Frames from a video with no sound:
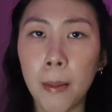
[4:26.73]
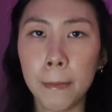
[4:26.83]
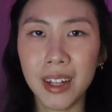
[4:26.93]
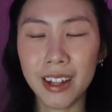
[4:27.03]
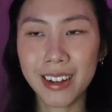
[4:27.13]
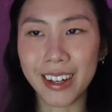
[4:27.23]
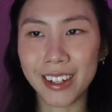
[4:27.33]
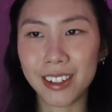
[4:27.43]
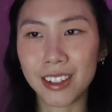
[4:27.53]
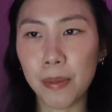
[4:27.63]

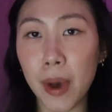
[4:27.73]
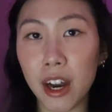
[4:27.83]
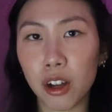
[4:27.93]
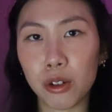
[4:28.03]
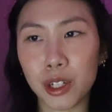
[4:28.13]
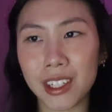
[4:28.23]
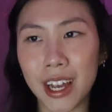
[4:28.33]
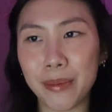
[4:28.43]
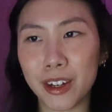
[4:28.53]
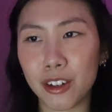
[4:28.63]
Melinda, the medical
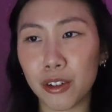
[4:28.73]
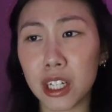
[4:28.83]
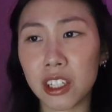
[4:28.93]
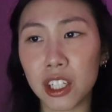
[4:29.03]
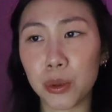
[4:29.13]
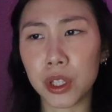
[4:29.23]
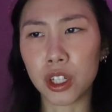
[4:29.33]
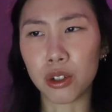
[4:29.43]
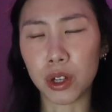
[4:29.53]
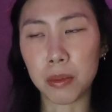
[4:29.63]
examiner, greets you with
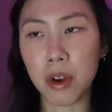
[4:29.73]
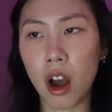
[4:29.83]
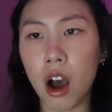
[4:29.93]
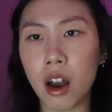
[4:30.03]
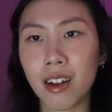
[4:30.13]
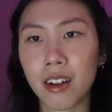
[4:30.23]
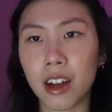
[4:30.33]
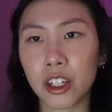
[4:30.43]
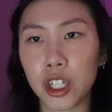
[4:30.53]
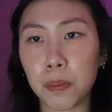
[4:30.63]
a grim nod
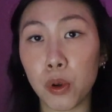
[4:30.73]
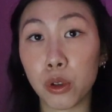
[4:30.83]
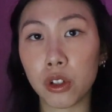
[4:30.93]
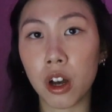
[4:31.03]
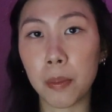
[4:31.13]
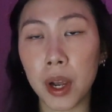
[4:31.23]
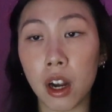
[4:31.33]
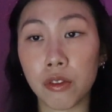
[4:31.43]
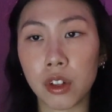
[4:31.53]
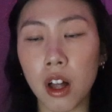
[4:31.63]
as she pulls on a
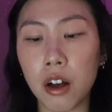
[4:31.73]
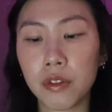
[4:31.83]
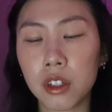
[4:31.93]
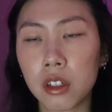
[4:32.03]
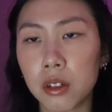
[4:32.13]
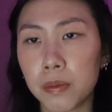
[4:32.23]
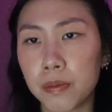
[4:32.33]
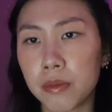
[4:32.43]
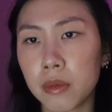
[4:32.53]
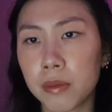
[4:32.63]
pair of gloves.
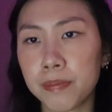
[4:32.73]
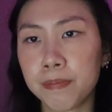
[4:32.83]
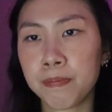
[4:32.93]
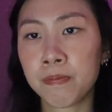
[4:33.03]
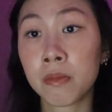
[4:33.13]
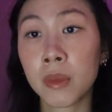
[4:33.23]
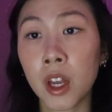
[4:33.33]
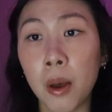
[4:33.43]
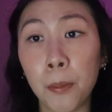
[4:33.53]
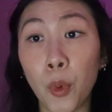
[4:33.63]

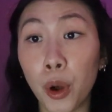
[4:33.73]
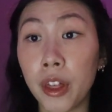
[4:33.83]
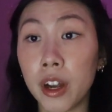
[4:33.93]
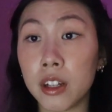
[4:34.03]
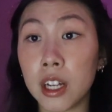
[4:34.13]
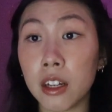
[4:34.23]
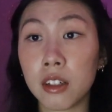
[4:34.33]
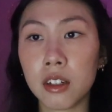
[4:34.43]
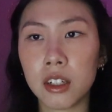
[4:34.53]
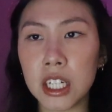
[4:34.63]
"More than a
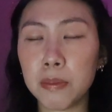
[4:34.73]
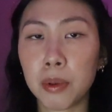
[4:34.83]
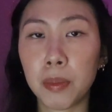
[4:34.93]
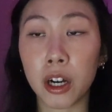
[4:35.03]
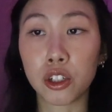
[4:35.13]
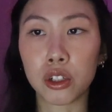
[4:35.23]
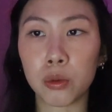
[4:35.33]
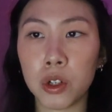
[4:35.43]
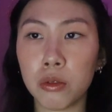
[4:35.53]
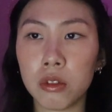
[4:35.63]
dozen deep puncture
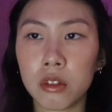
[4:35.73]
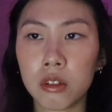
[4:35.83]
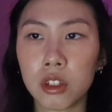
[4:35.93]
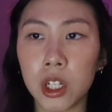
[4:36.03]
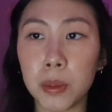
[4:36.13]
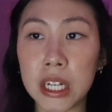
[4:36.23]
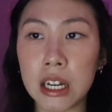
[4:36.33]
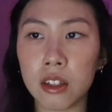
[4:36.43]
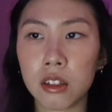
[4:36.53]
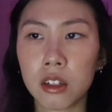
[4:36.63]
wounds," she
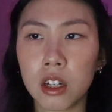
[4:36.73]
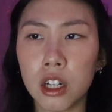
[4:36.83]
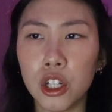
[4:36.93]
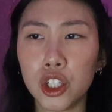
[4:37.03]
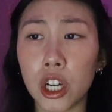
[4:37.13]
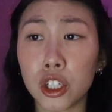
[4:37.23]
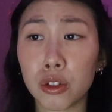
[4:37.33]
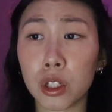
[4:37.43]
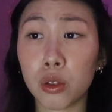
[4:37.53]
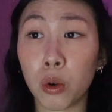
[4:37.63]
begins,
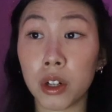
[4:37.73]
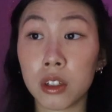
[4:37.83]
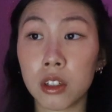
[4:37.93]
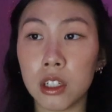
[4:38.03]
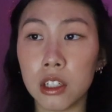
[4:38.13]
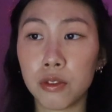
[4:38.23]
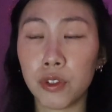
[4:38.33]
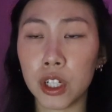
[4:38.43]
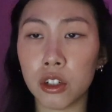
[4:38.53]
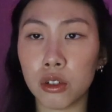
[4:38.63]
gesturing towards the
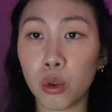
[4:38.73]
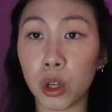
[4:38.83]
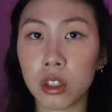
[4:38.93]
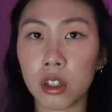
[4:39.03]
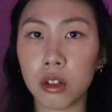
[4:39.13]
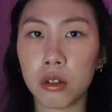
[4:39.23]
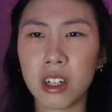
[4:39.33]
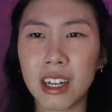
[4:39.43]
disfigured torso,